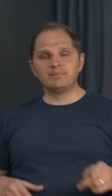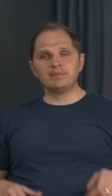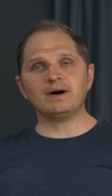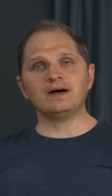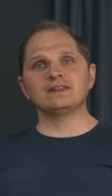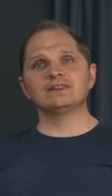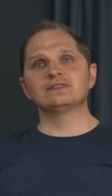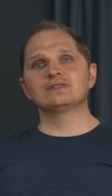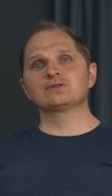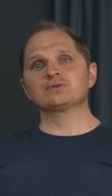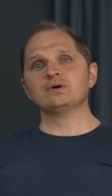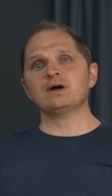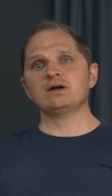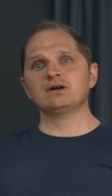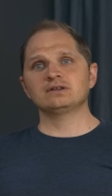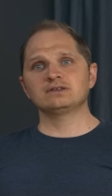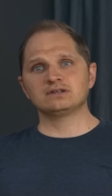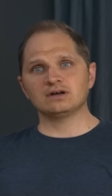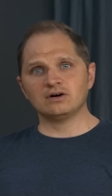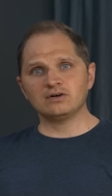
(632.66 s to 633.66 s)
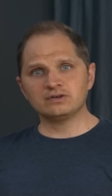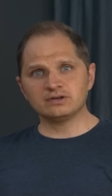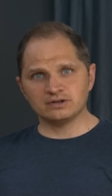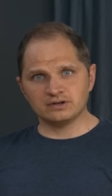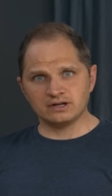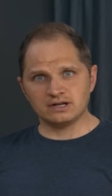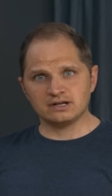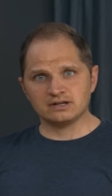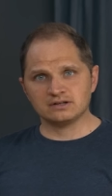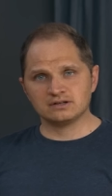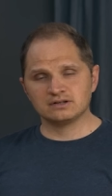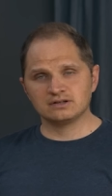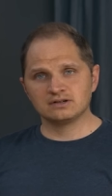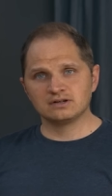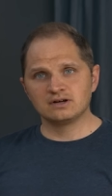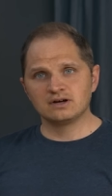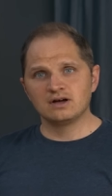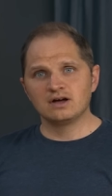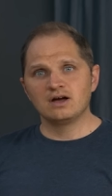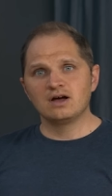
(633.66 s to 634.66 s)
but throughout adulthood,
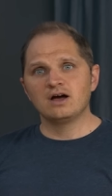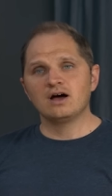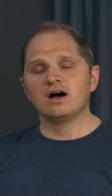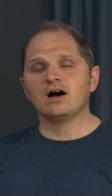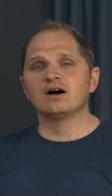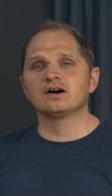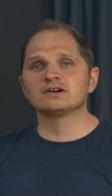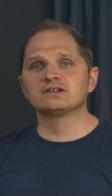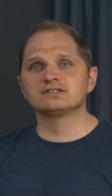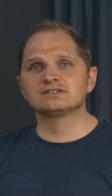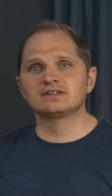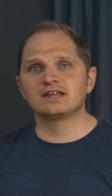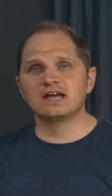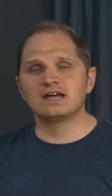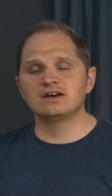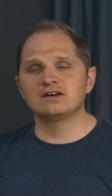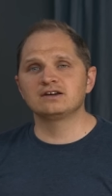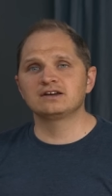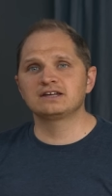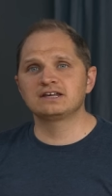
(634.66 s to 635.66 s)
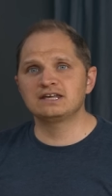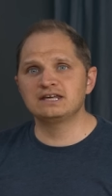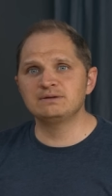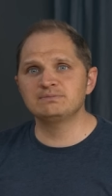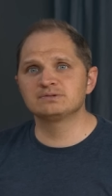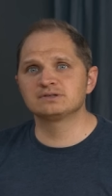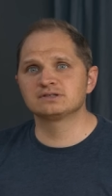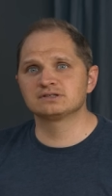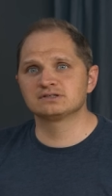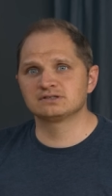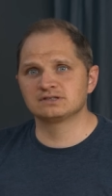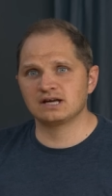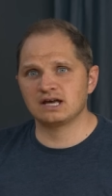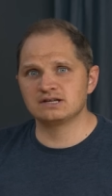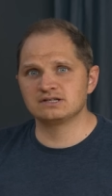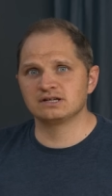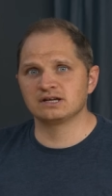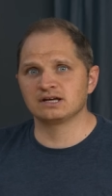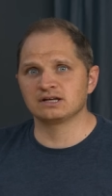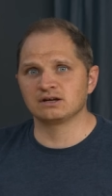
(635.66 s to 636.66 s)
our state keeps
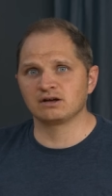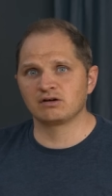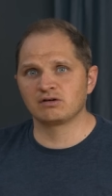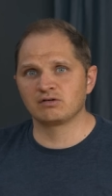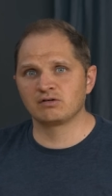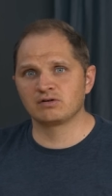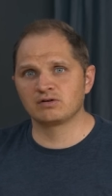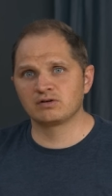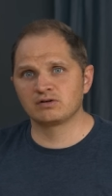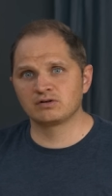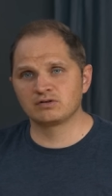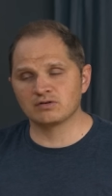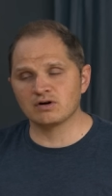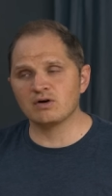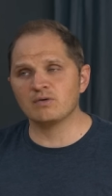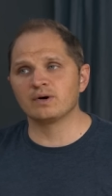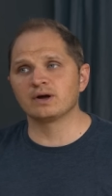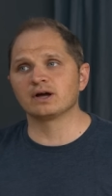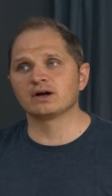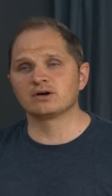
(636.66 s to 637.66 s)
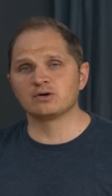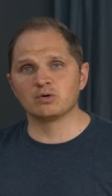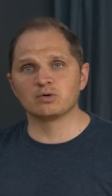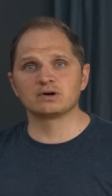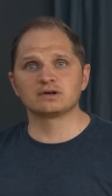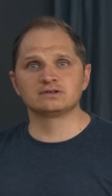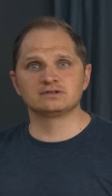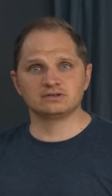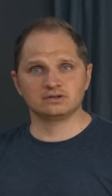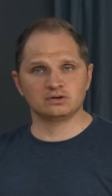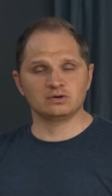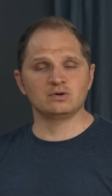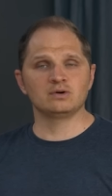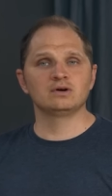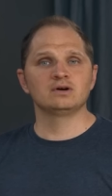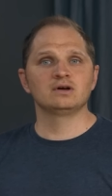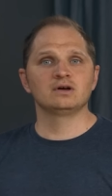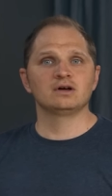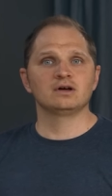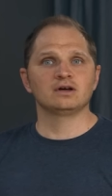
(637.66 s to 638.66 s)
changing and growing according
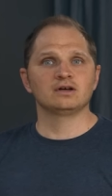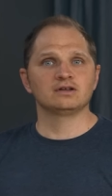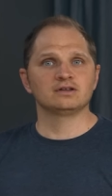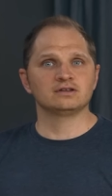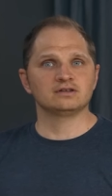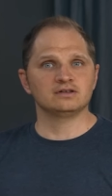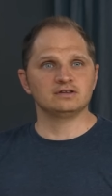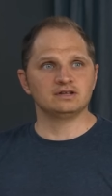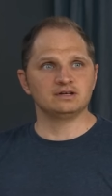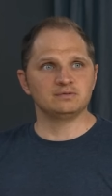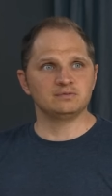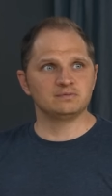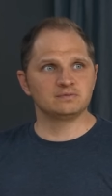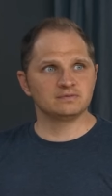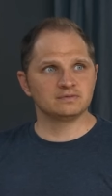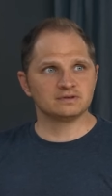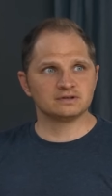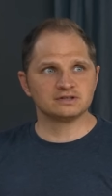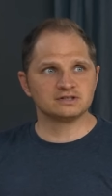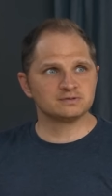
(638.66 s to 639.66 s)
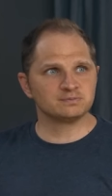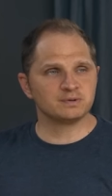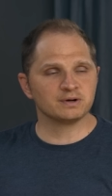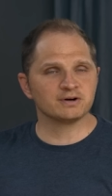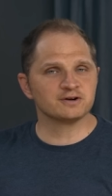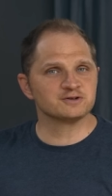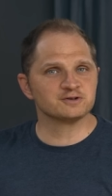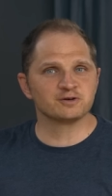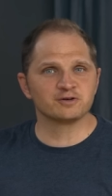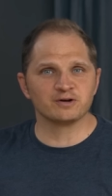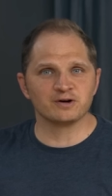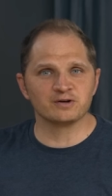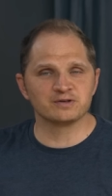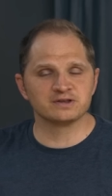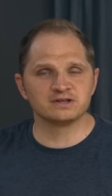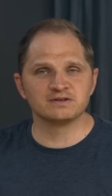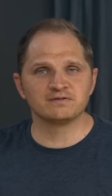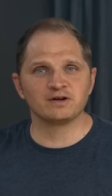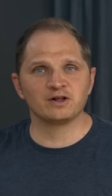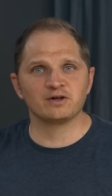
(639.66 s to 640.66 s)
to the the spiritual
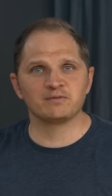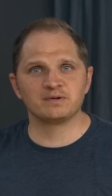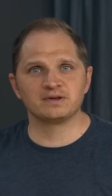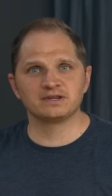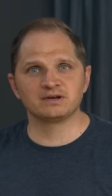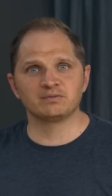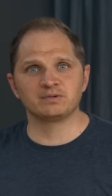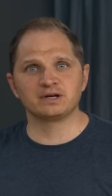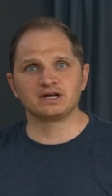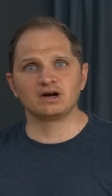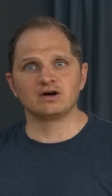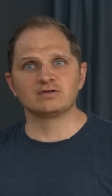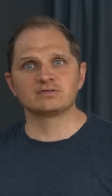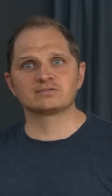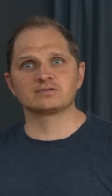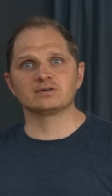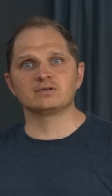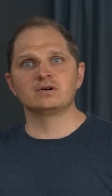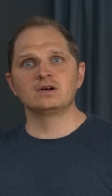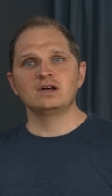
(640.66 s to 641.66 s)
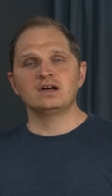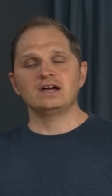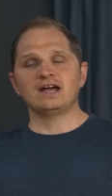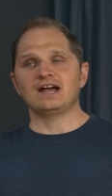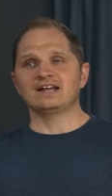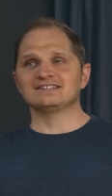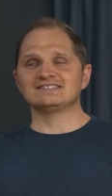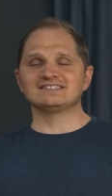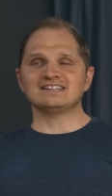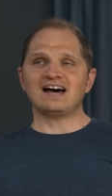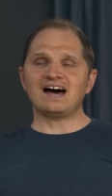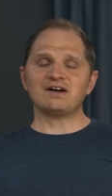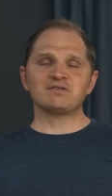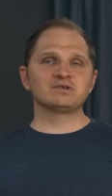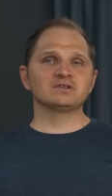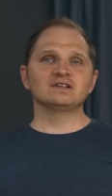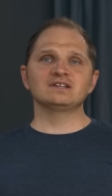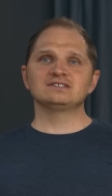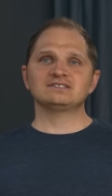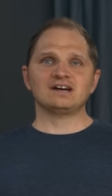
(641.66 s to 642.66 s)
growth and development that we go through. It's not
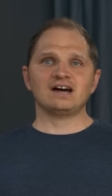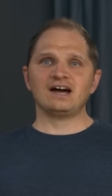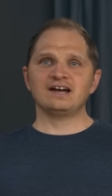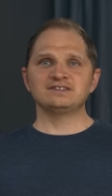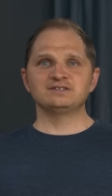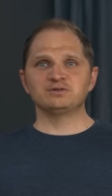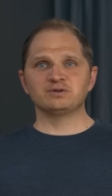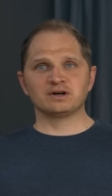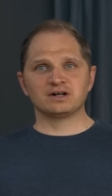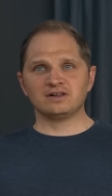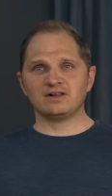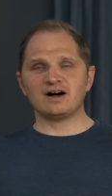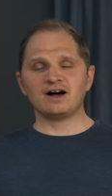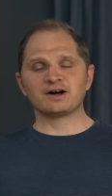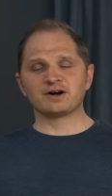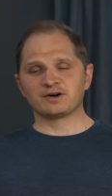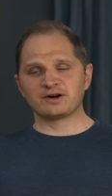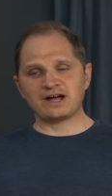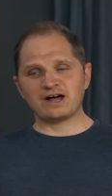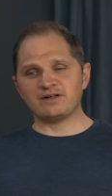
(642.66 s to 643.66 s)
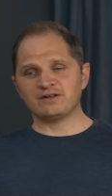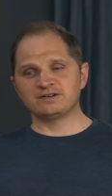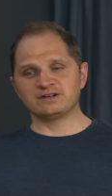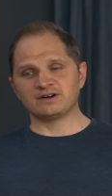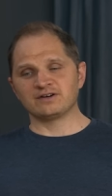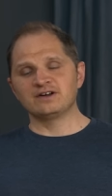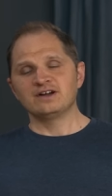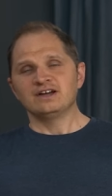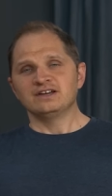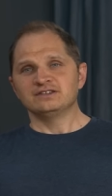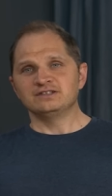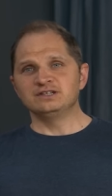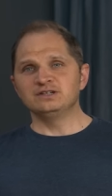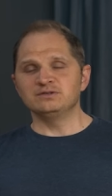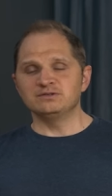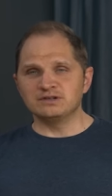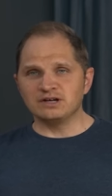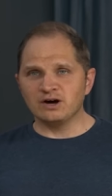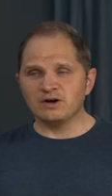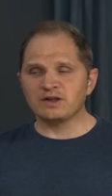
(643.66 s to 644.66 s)
really tied to a clock or calendar. Do
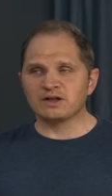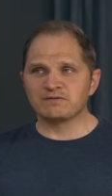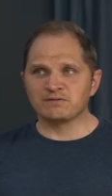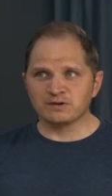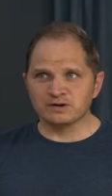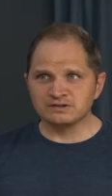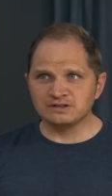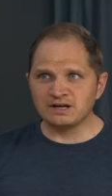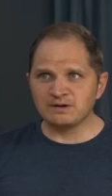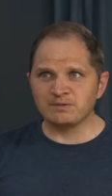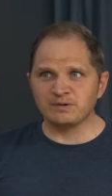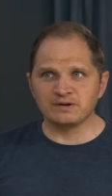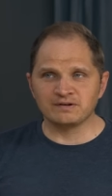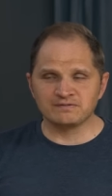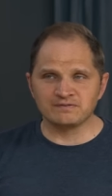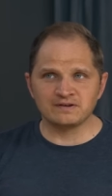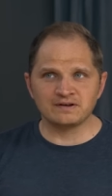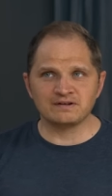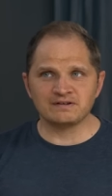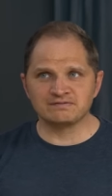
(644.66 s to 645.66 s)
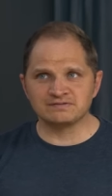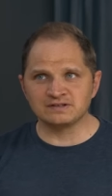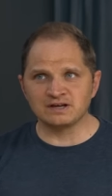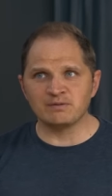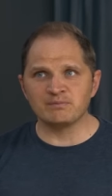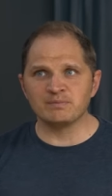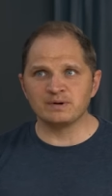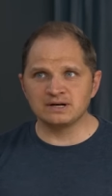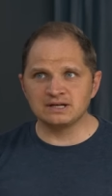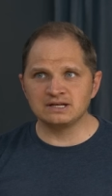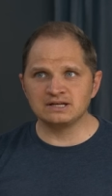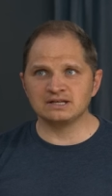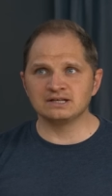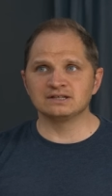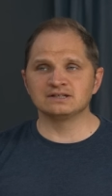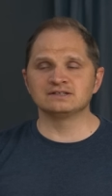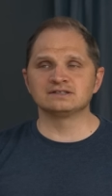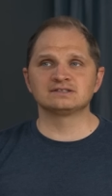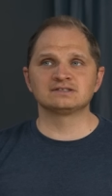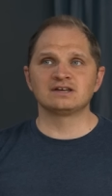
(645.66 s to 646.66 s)
you know, like for example, if, if somebody
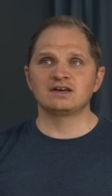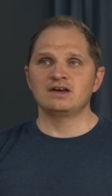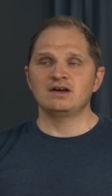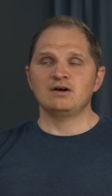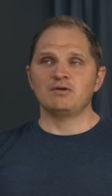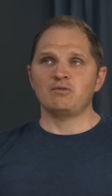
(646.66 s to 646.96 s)
is